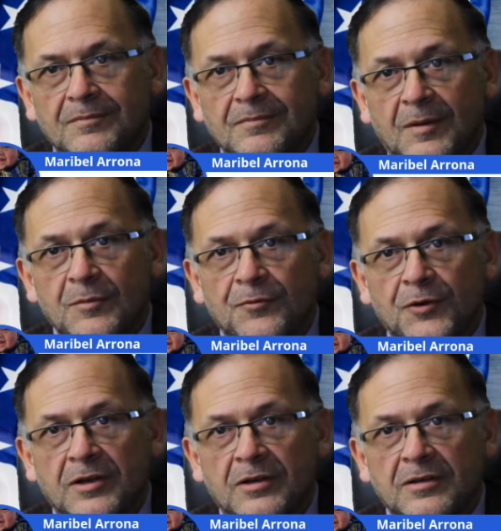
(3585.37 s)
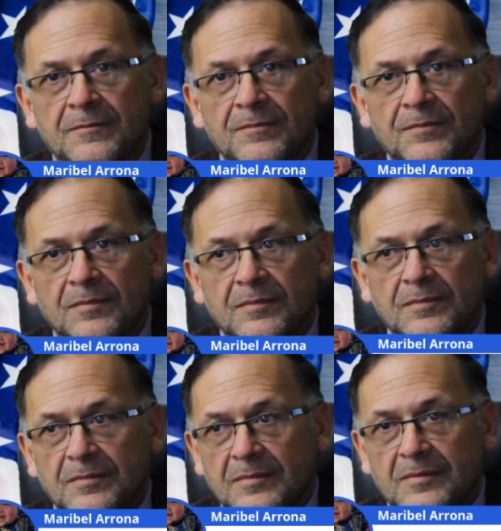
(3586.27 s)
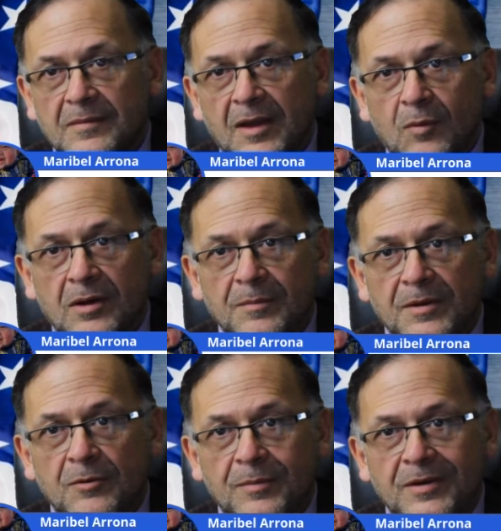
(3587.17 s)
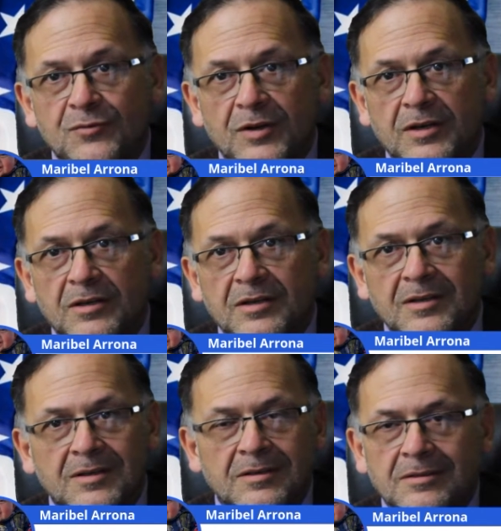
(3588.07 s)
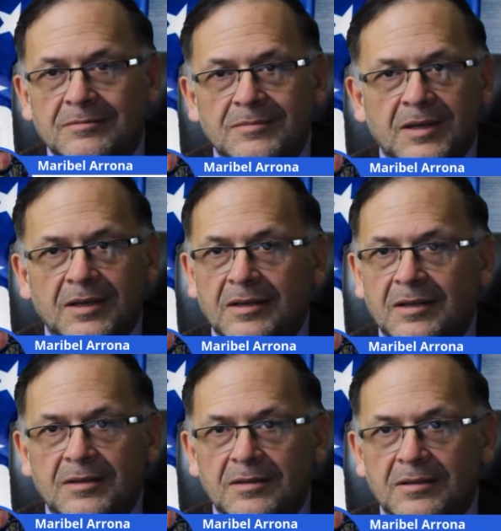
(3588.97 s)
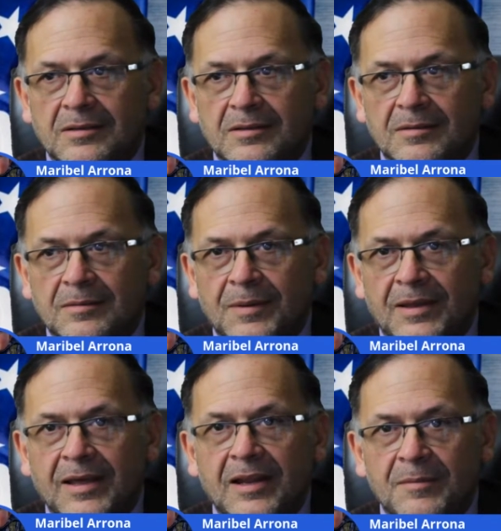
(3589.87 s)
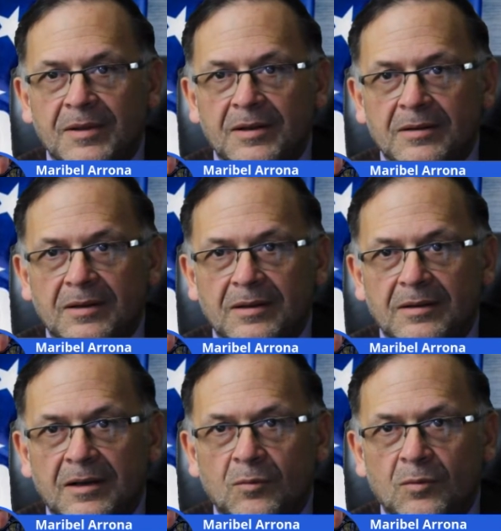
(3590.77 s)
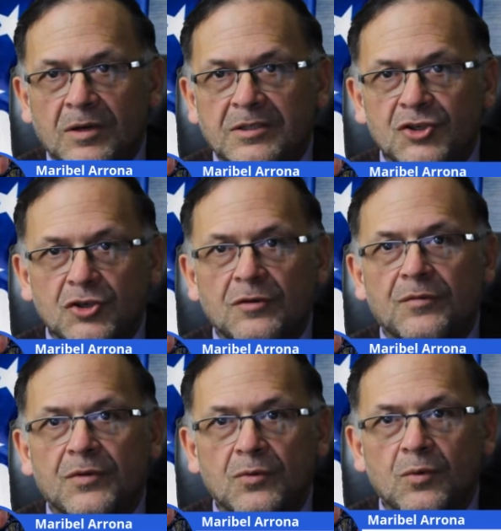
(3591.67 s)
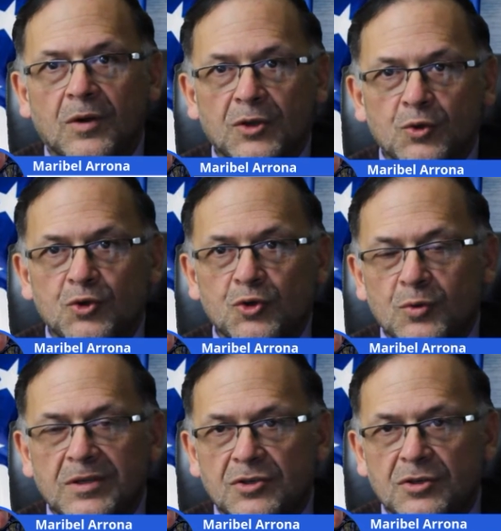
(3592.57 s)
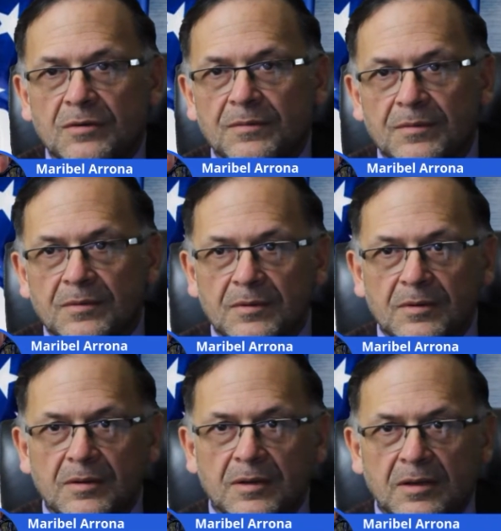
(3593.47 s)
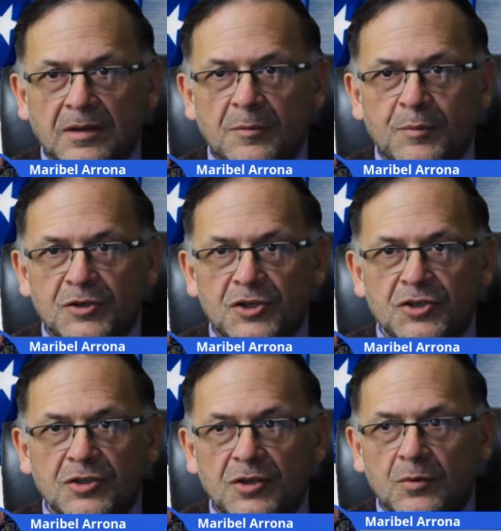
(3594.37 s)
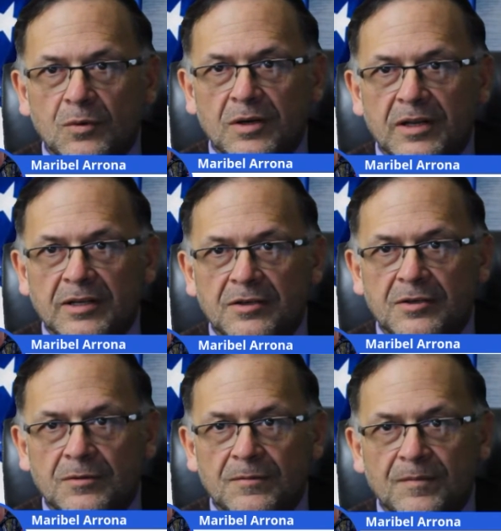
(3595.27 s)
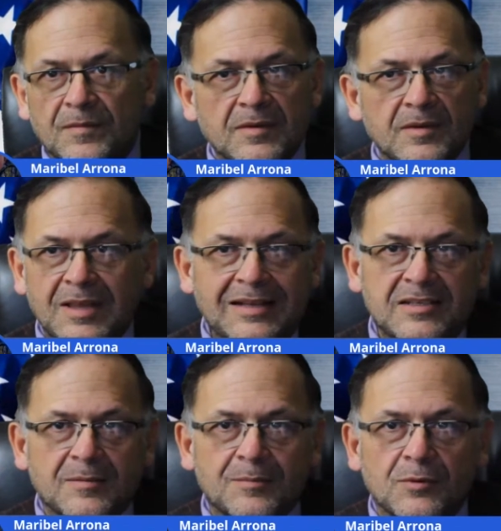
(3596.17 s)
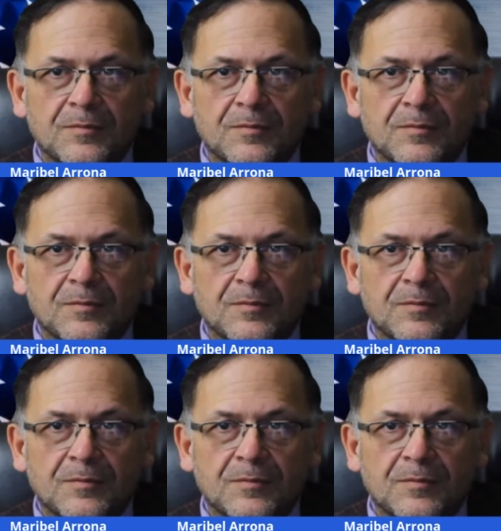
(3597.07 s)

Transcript: I'm your friend. I want to be your best friend. And by that, I mean, I want to serve you while you truly serve in the position that you were elected to. That's simple.